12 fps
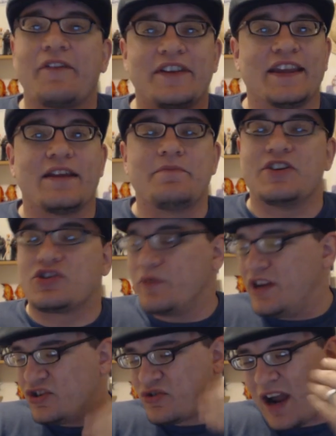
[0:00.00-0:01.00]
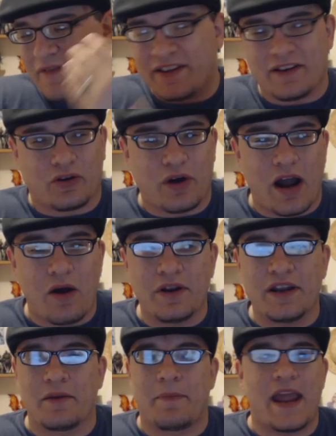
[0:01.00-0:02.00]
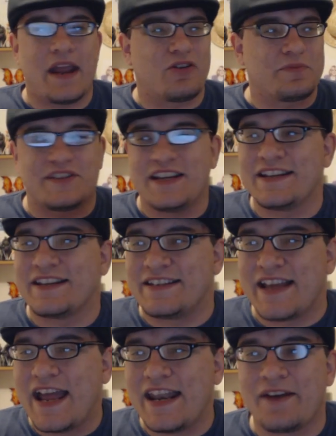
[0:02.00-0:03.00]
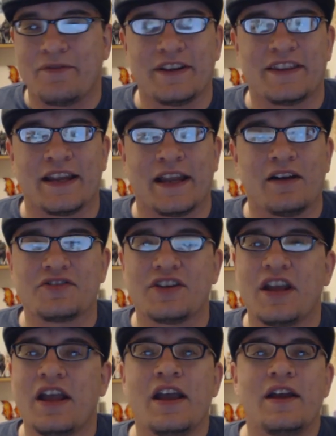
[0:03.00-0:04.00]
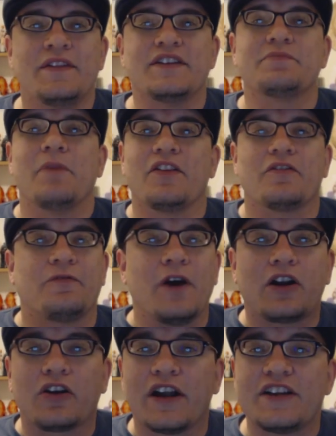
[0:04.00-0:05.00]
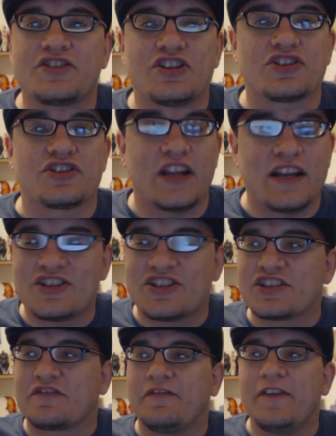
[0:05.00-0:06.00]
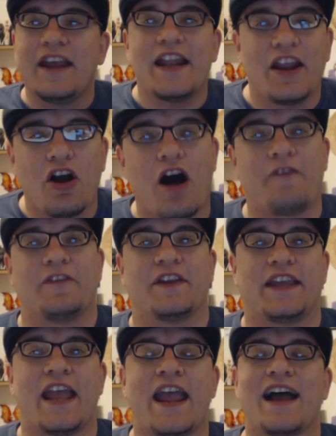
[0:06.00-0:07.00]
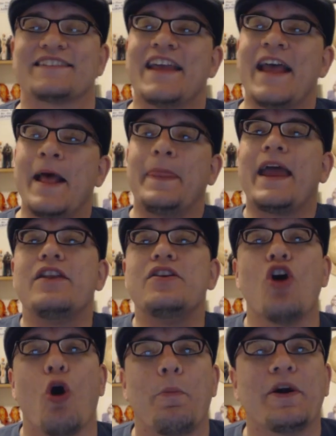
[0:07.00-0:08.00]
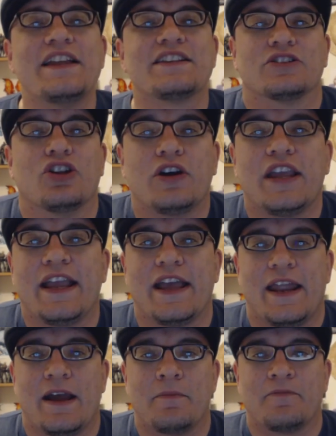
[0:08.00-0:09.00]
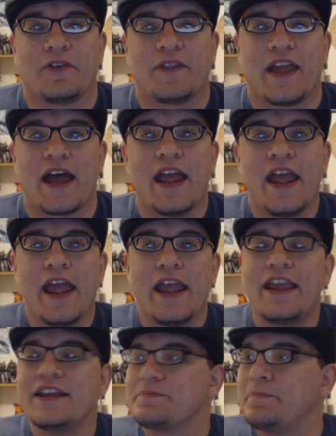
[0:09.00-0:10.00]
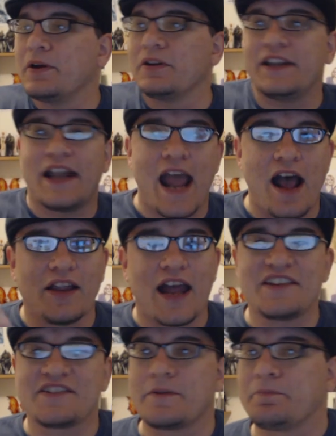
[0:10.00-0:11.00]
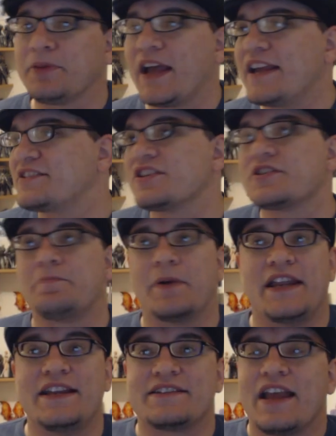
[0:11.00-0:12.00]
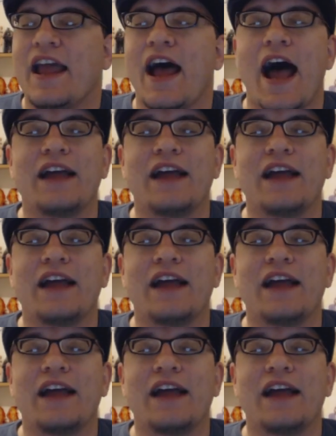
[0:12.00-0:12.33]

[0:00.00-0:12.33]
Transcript: and everything in between, driving the crown into bankruptcy, into debt, and everything else, this motherfucker has just he's just feeding off of the chaos, and nobody's looking at him for that. He's building allies in places, but he's